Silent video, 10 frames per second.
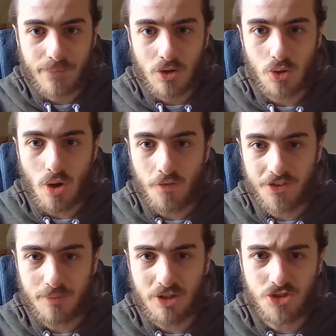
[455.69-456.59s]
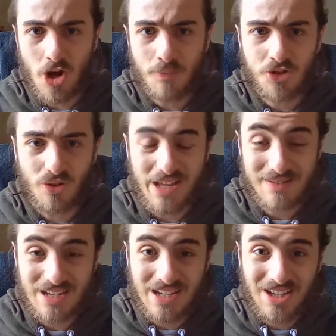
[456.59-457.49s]
who offers him a job to like
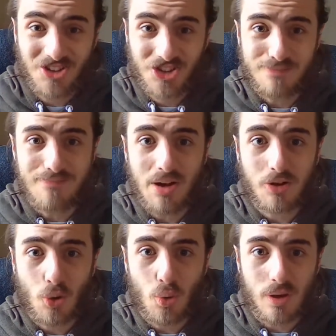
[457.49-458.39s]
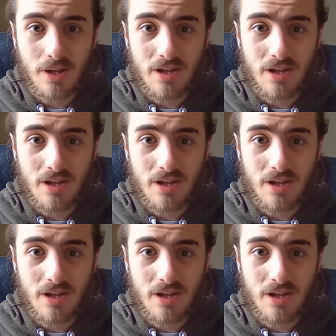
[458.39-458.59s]
smuggle